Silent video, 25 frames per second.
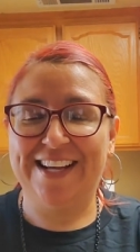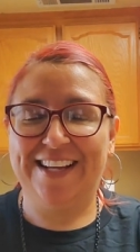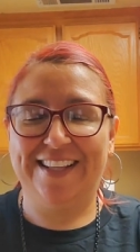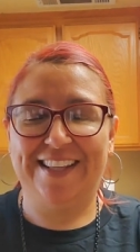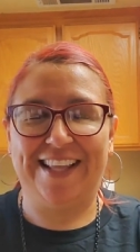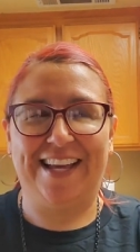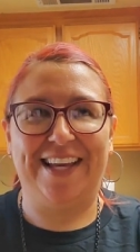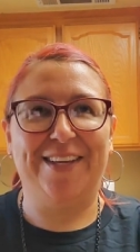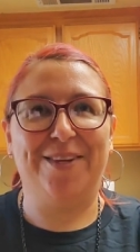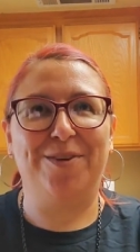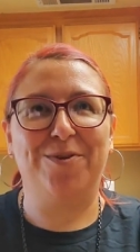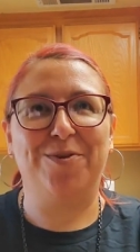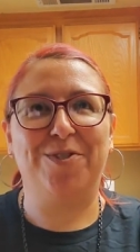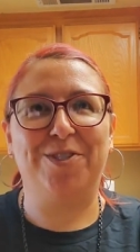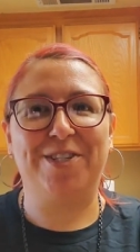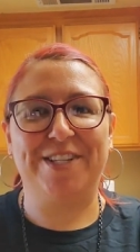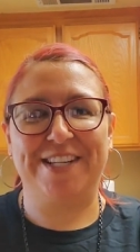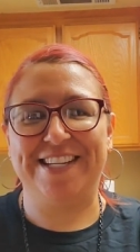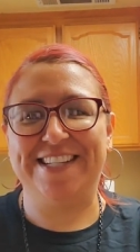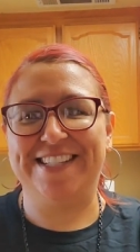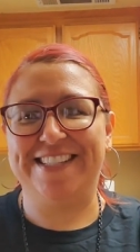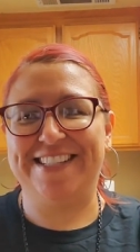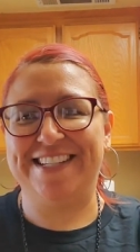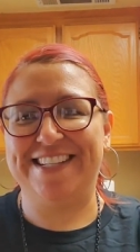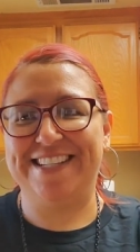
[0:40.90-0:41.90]
Thank you,
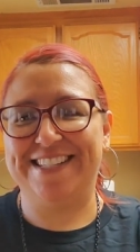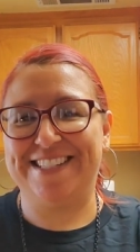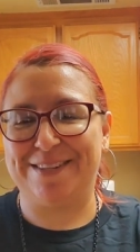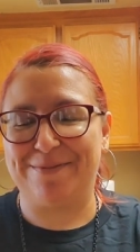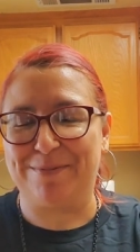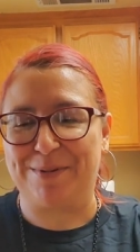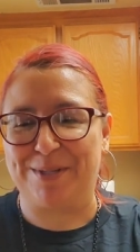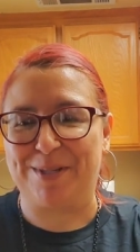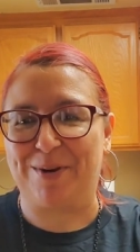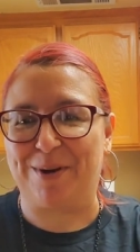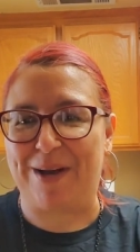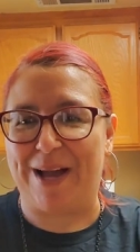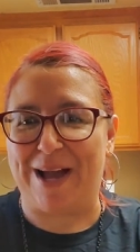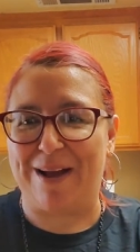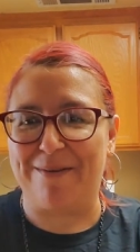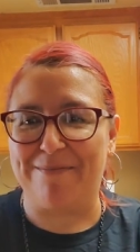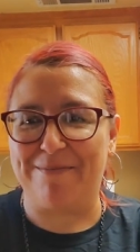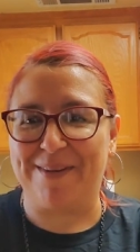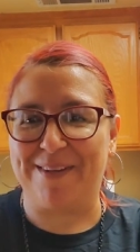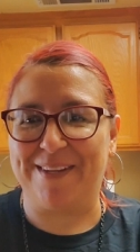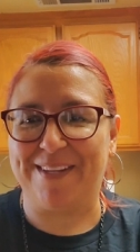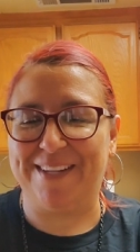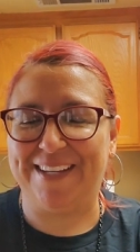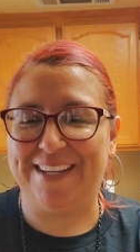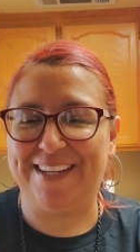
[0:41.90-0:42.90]
Jesus. I'm so
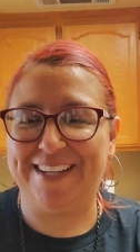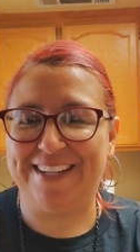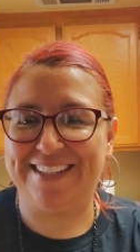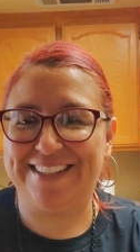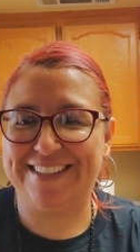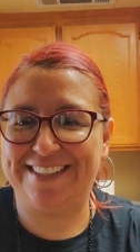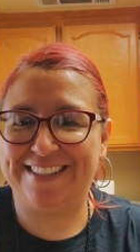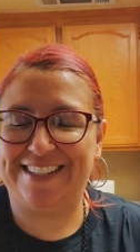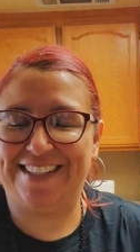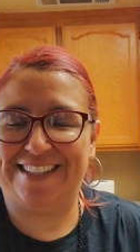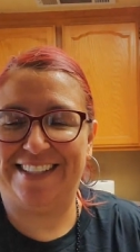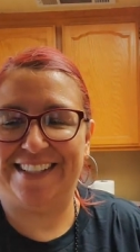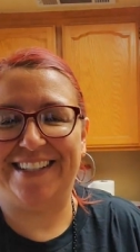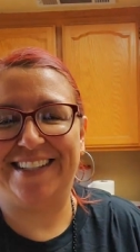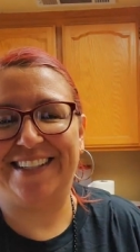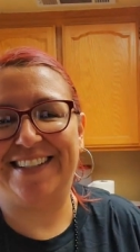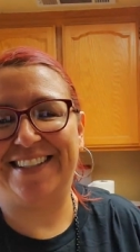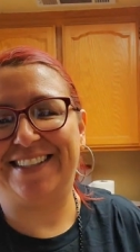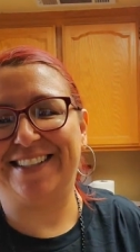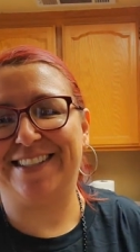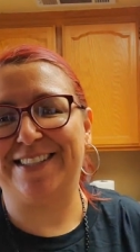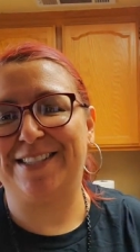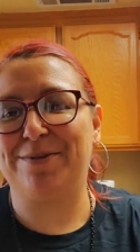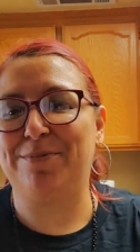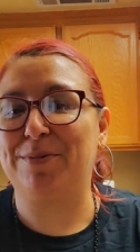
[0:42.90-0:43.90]
happy uh,
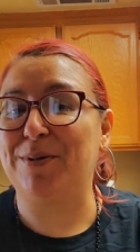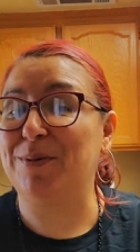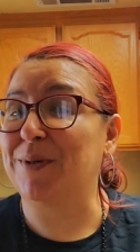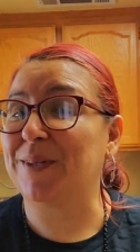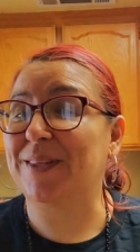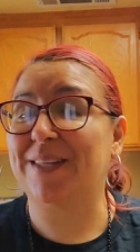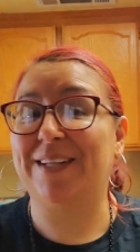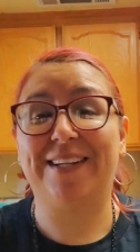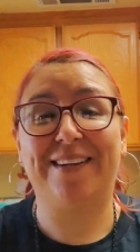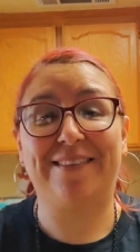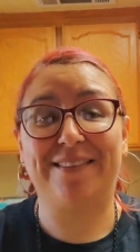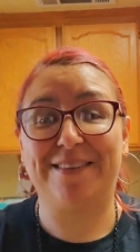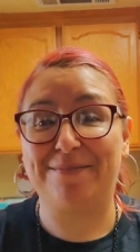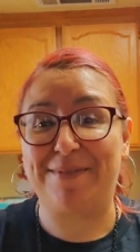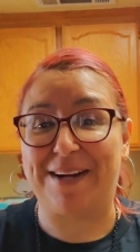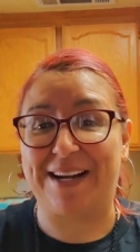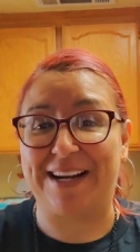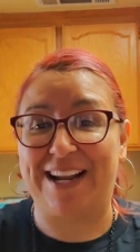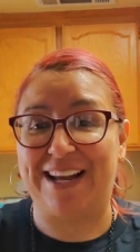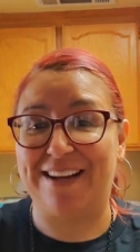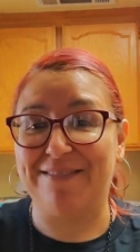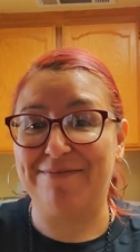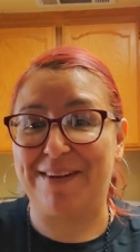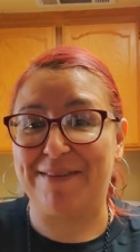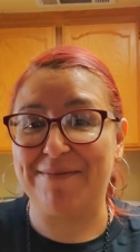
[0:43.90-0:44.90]
to be with the love of my
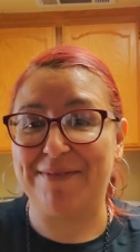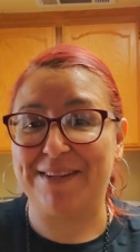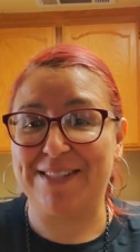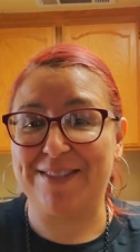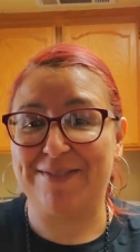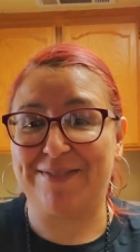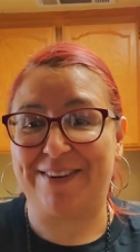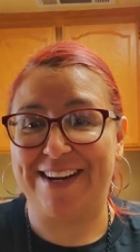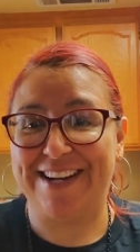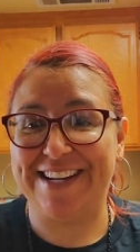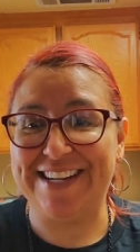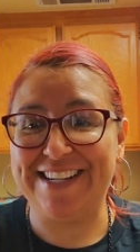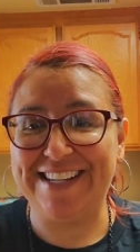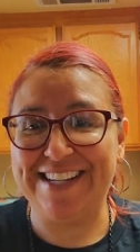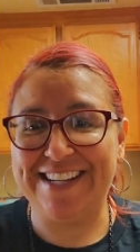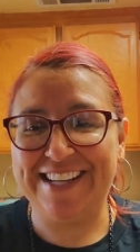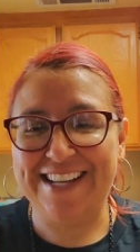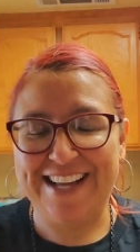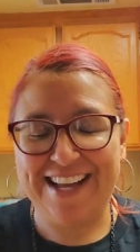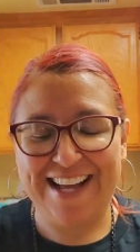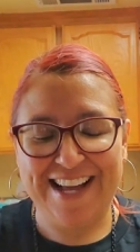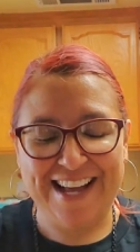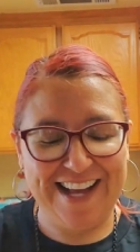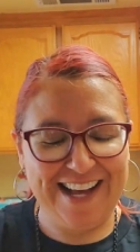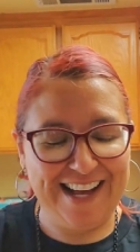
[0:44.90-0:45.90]
life, my best friend.
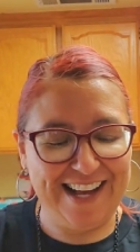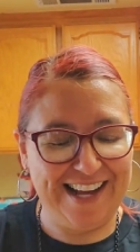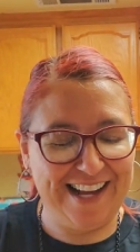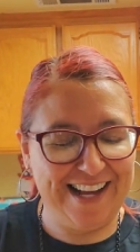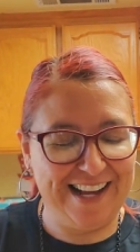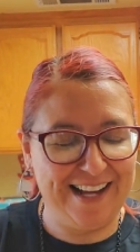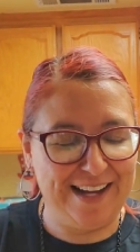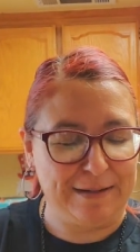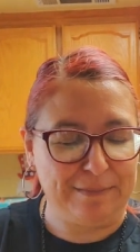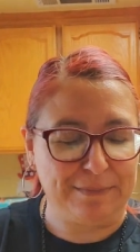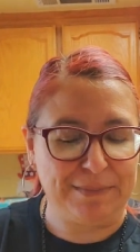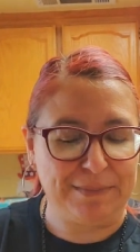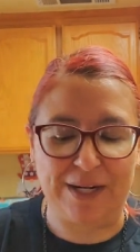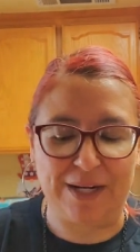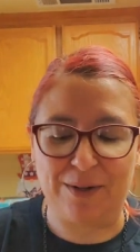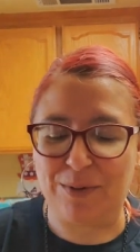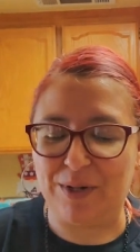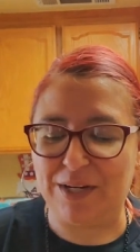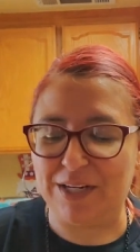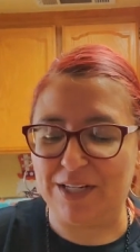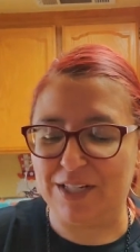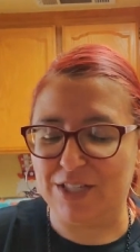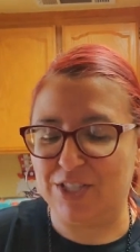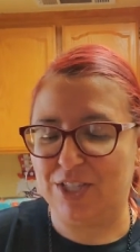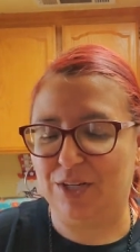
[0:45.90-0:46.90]
Um, but I
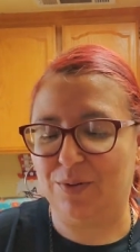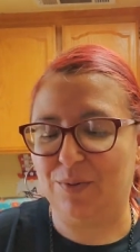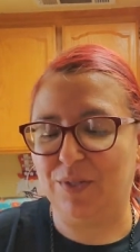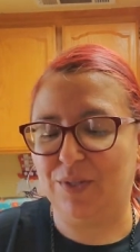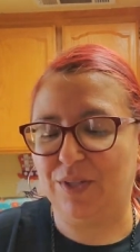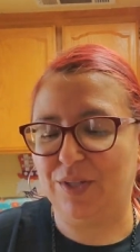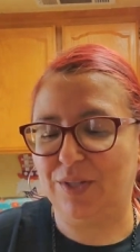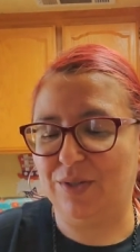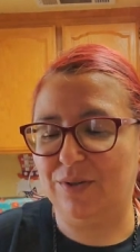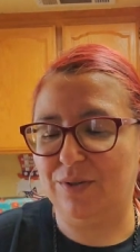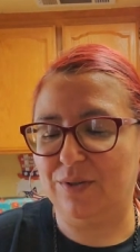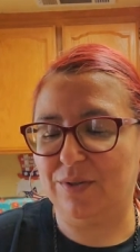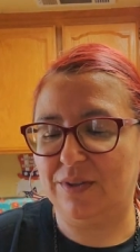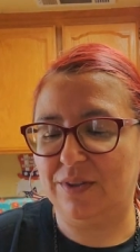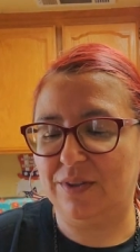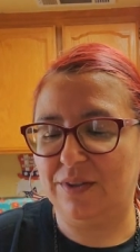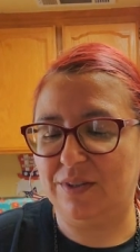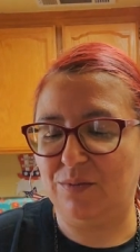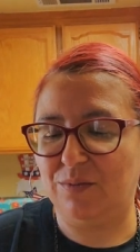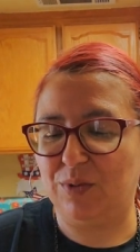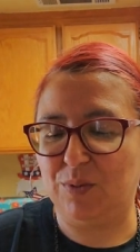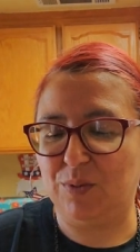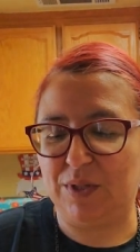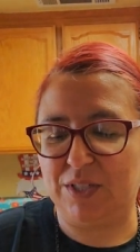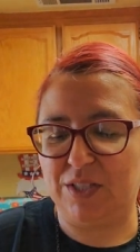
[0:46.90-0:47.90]
wanted to share with you,
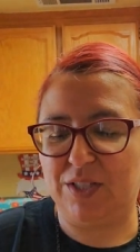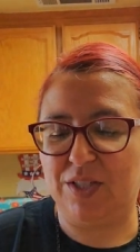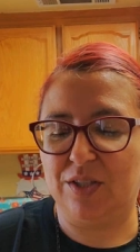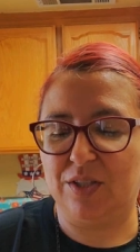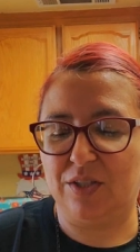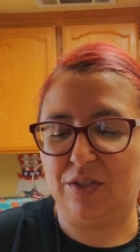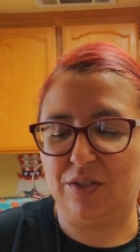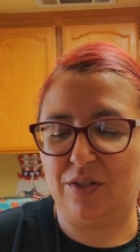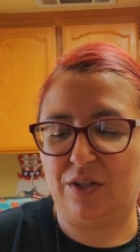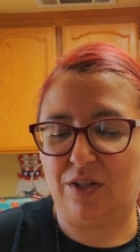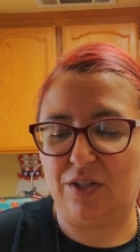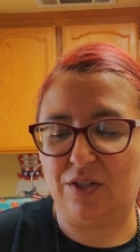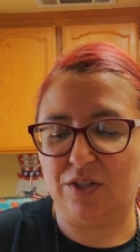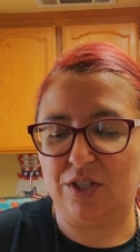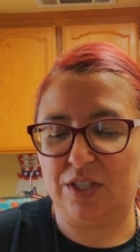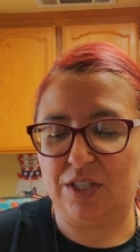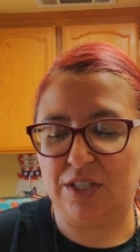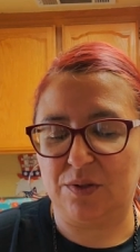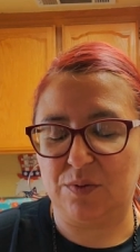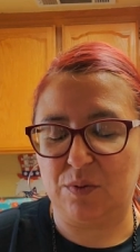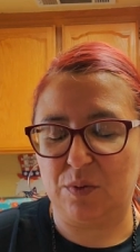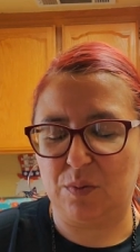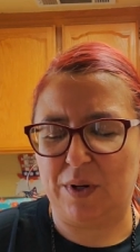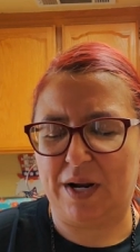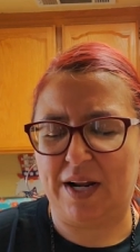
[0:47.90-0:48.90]
we went to the Dollar Tree because
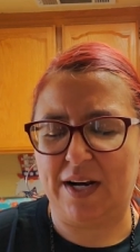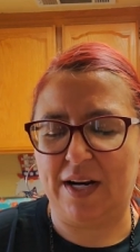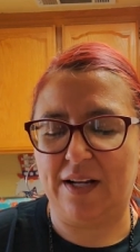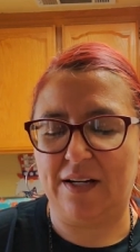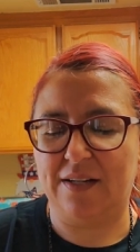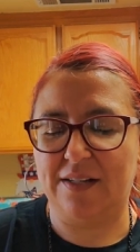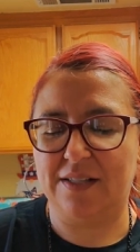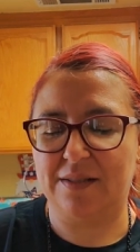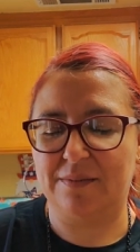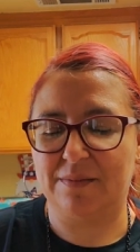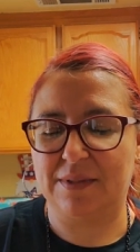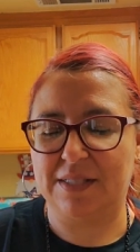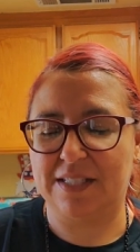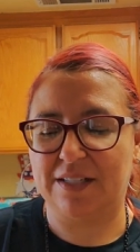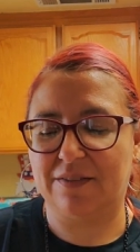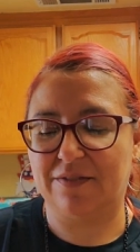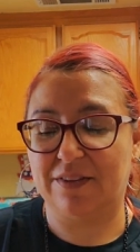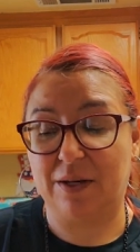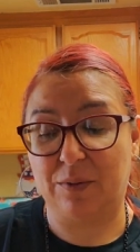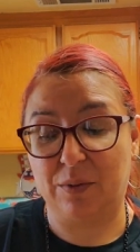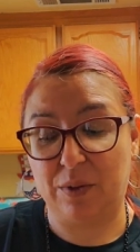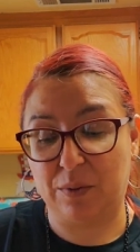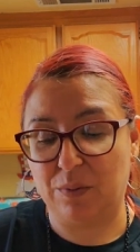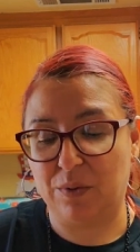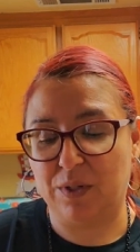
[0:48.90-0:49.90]
we ran out of some stuff
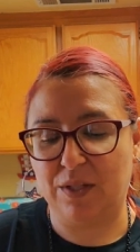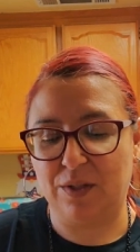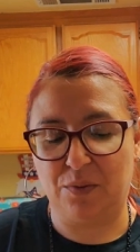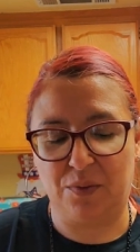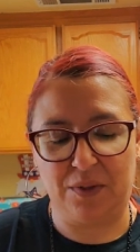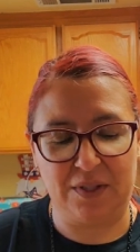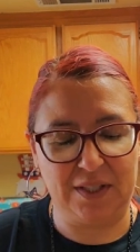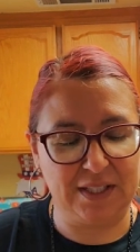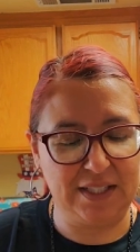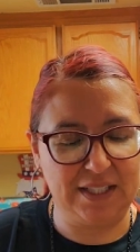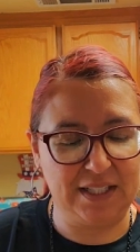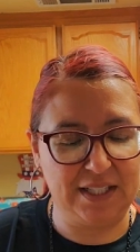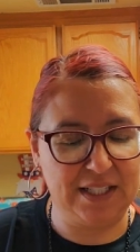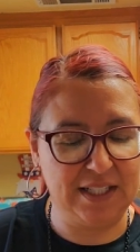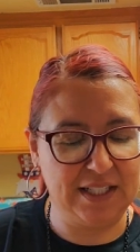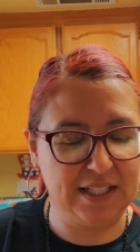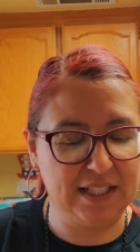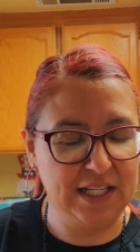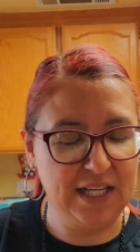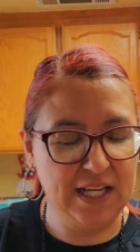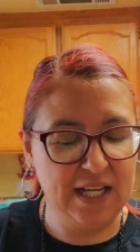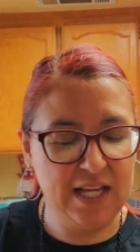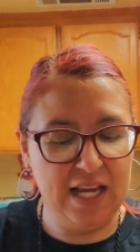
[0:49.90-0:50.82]
that we really, really needed.